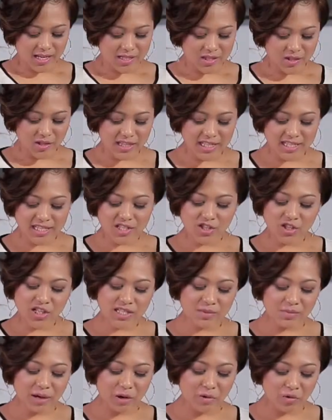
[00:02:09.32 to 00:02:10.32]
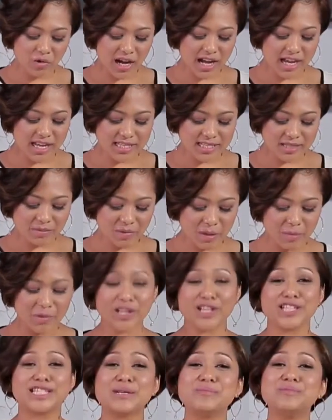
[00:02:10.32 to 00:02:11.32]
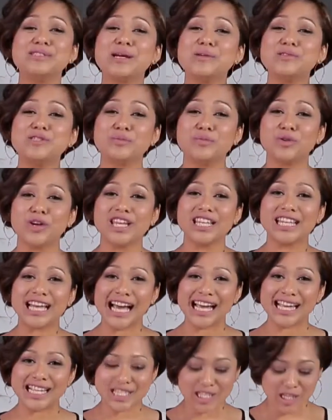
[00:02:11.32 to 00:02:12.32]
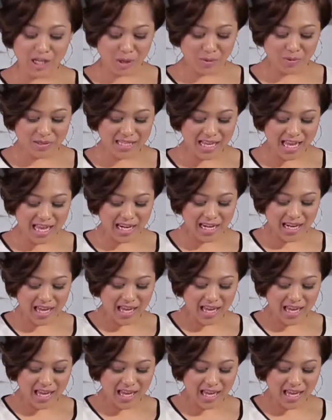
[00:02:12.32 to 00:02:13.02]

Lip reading: So this is just about right, but because sometimes you put in the ice cubes, then